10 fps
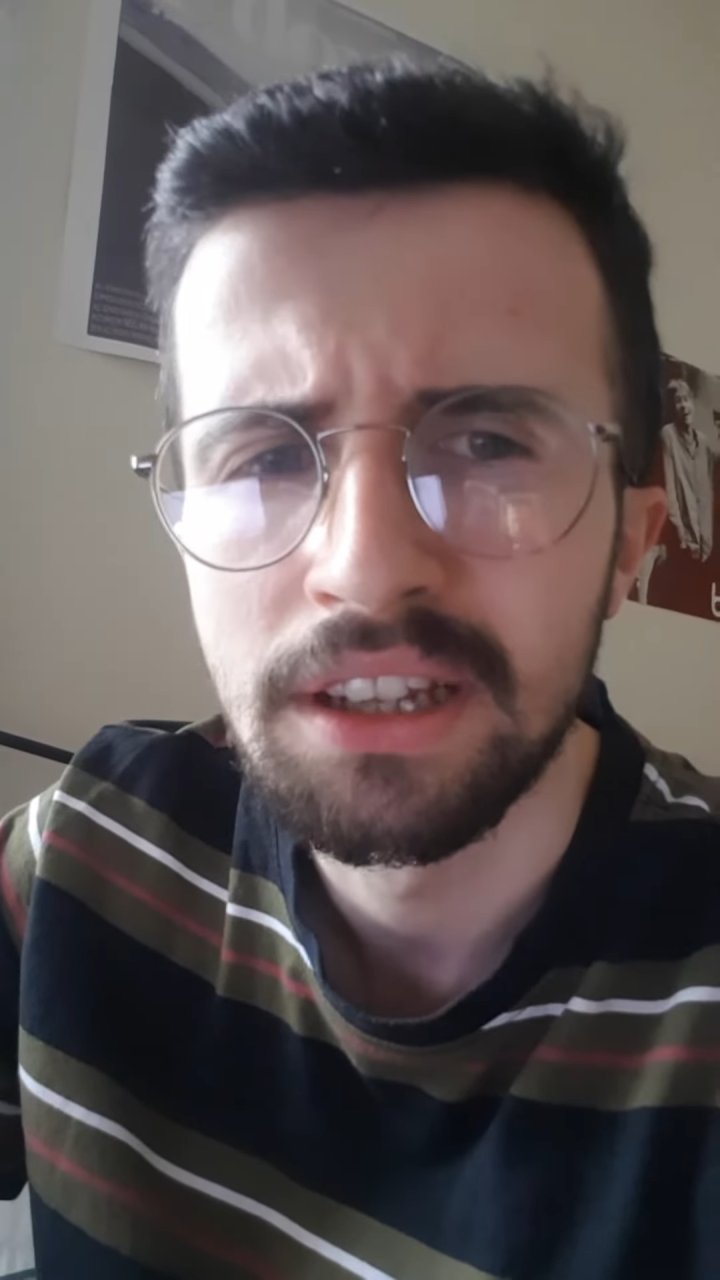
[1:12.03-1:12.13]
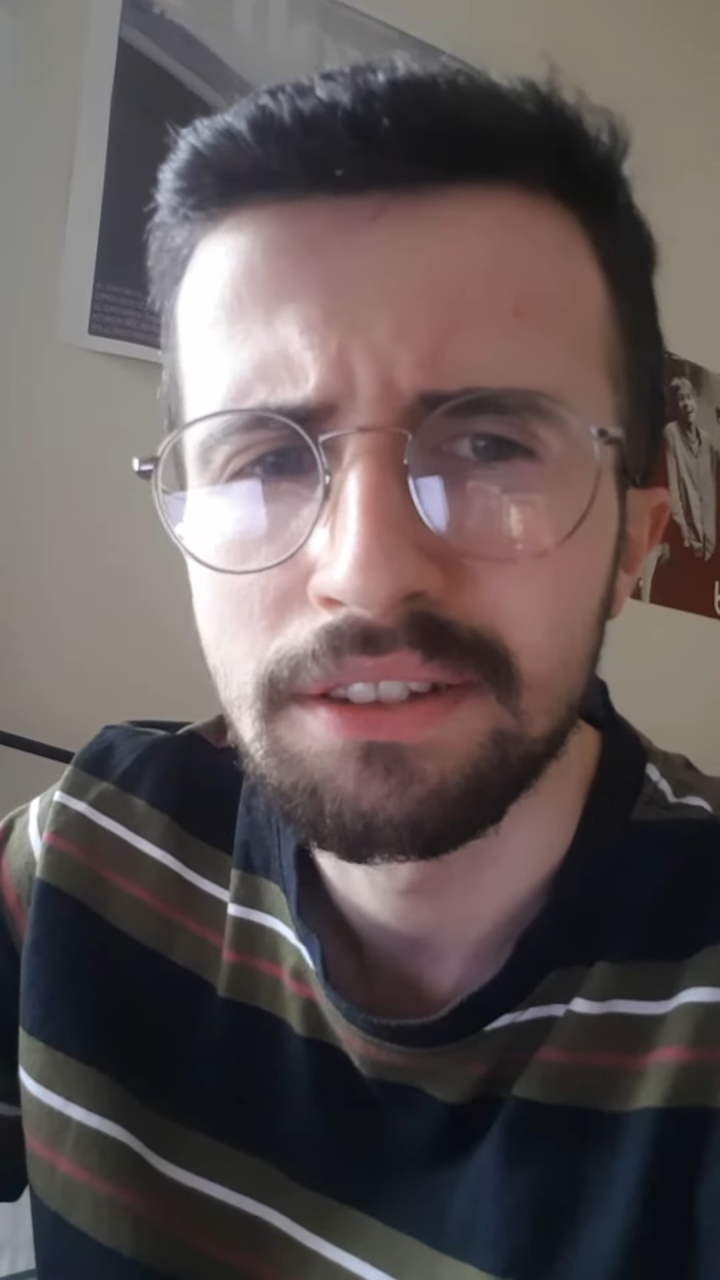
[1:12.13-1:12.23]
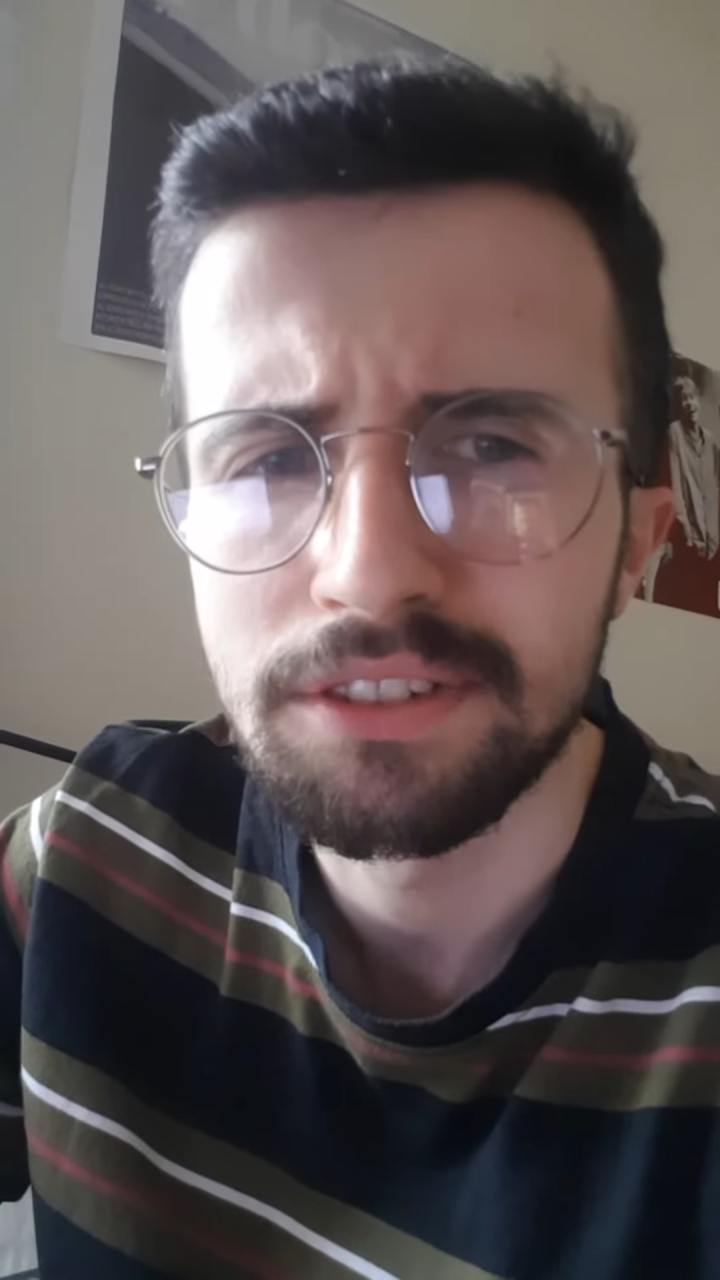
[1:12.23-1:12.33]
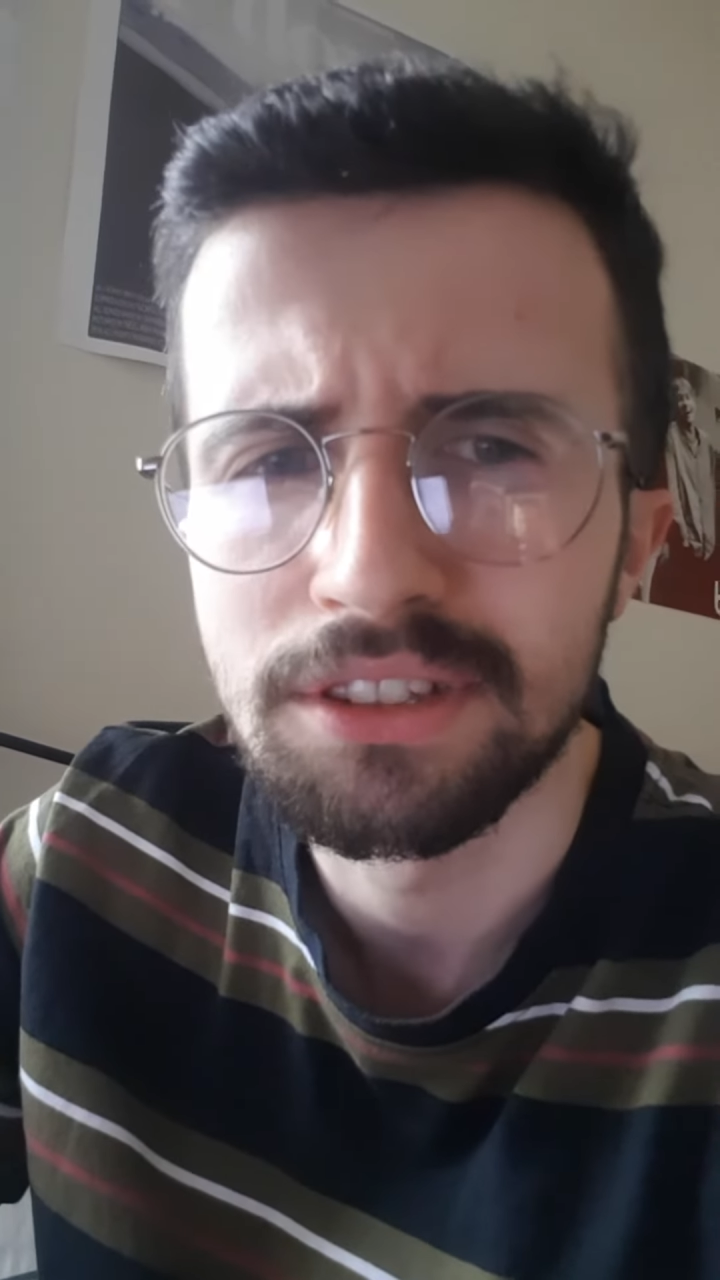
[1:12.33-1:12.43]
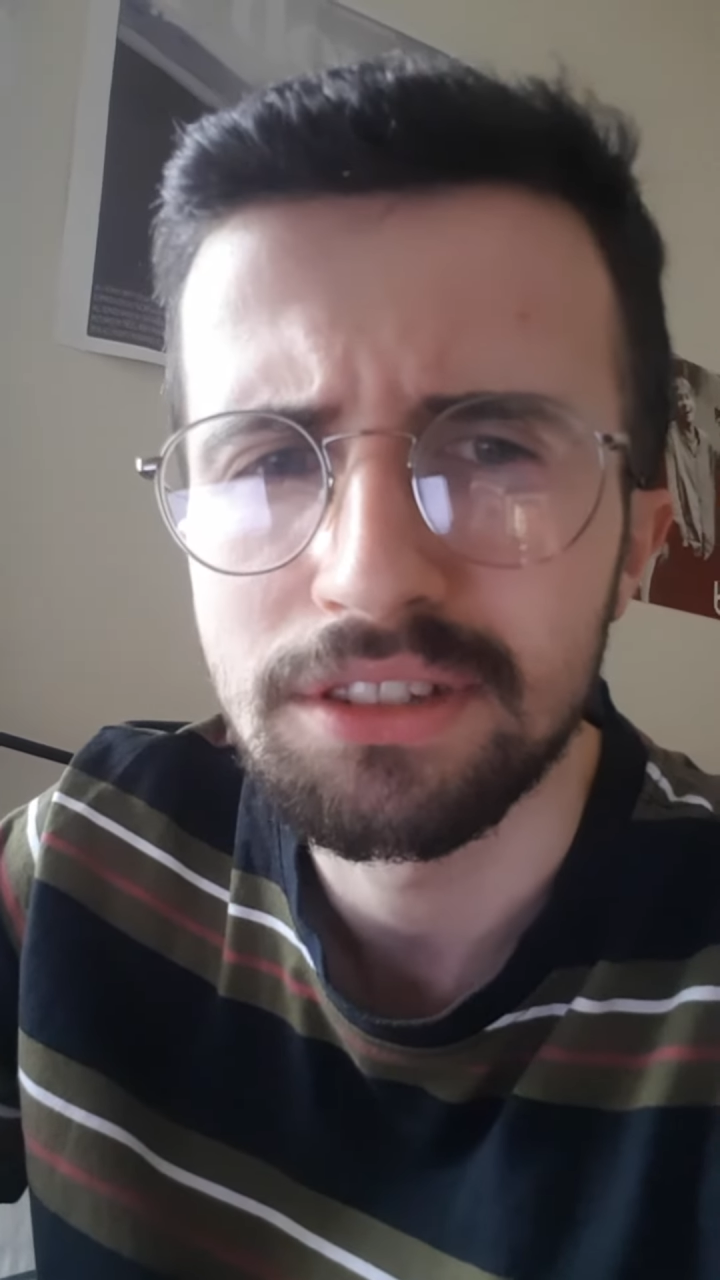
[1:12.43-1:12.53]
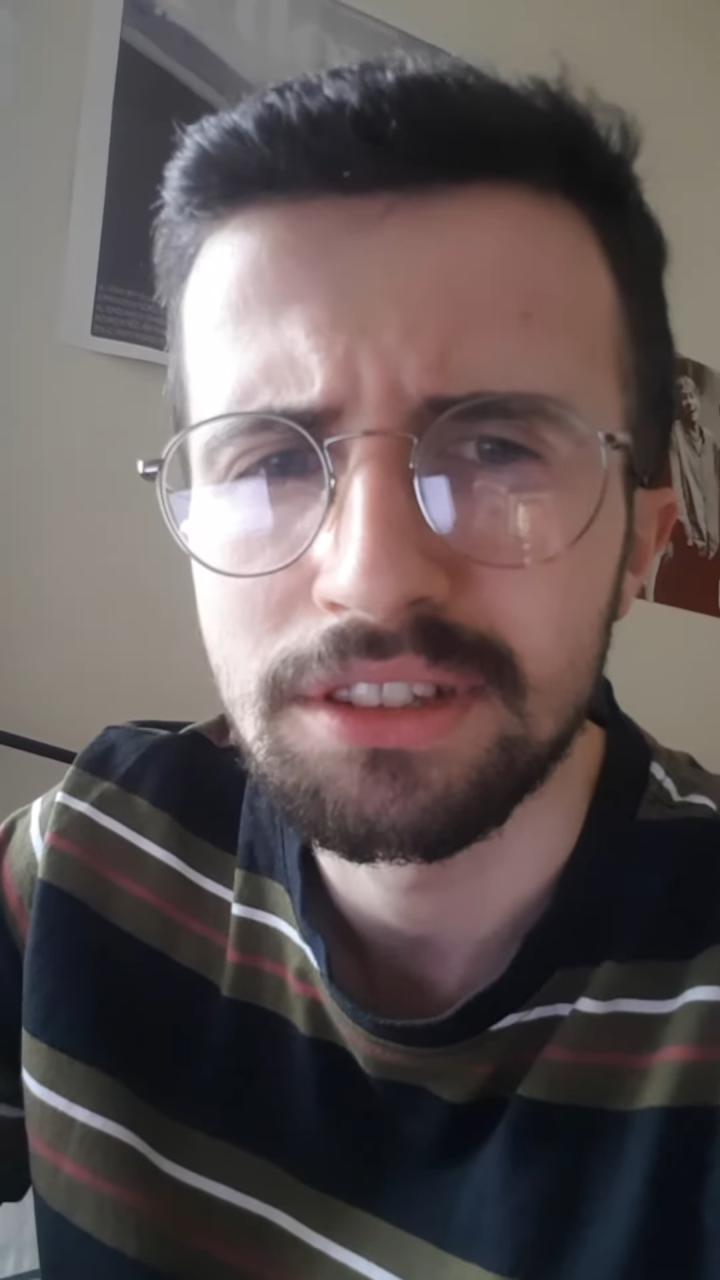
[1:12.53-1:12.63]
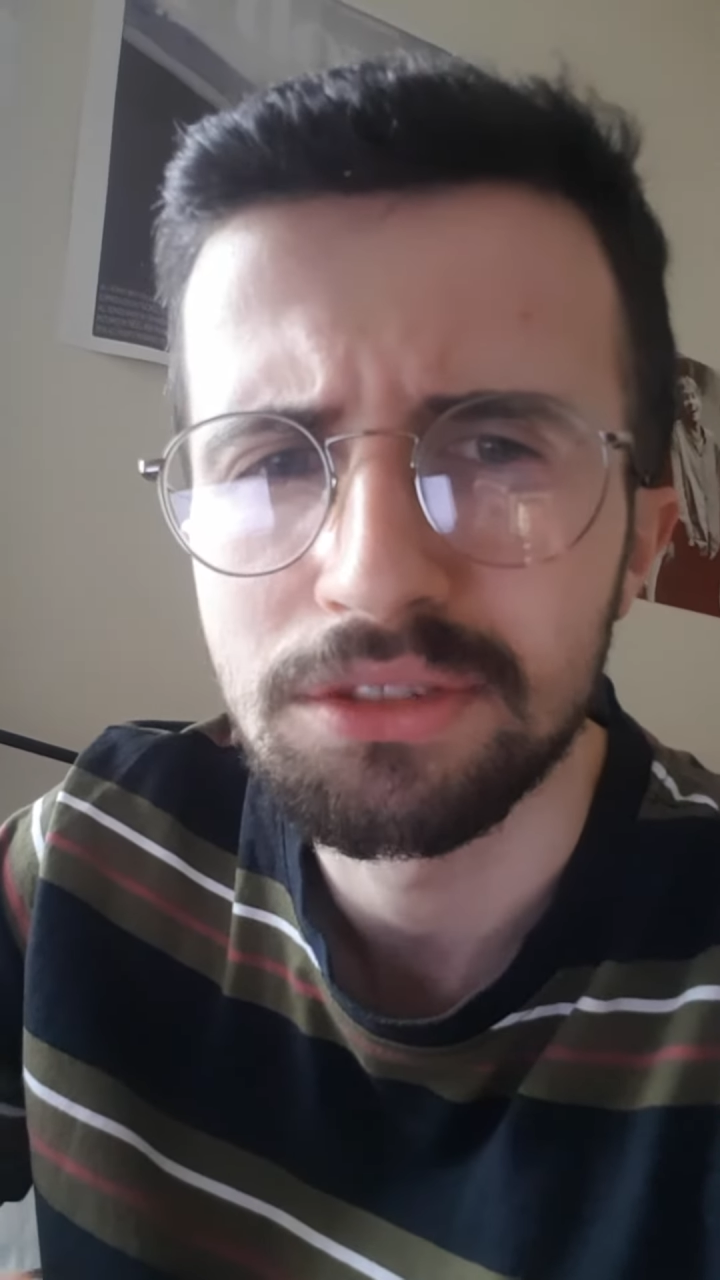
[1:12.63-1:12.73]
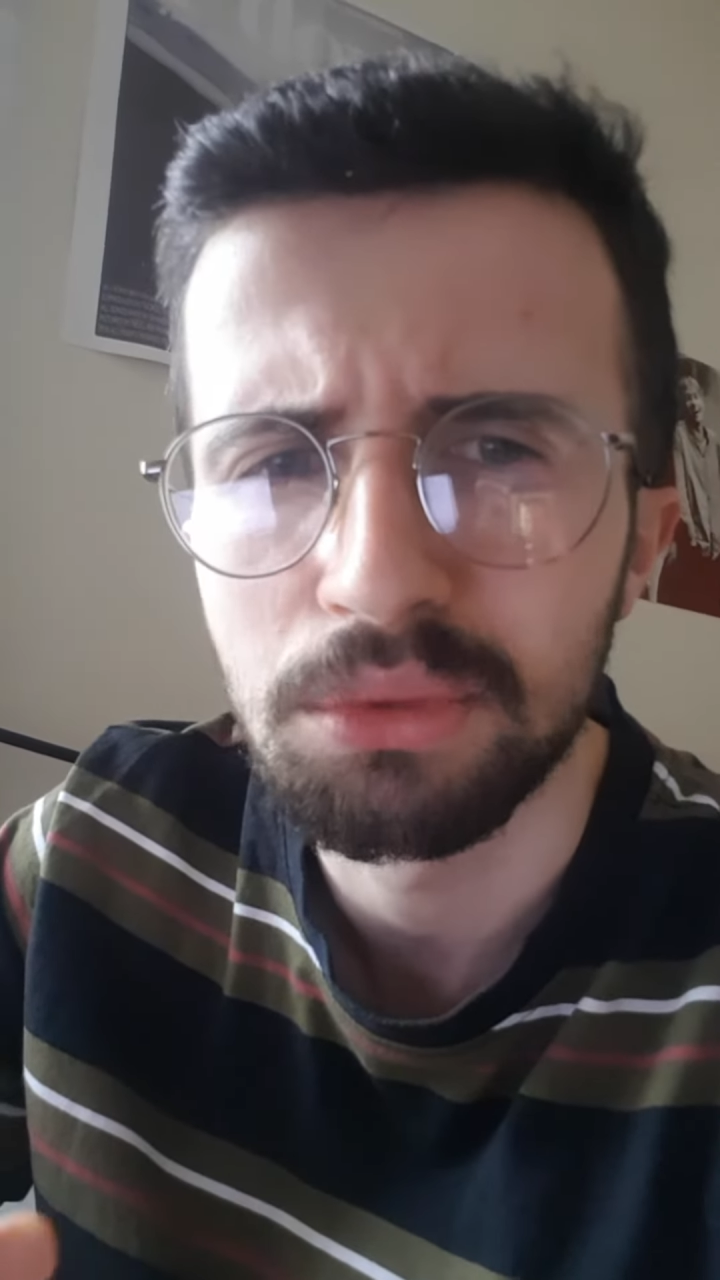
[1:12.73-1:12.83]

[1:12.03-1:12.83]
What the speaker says: For instance,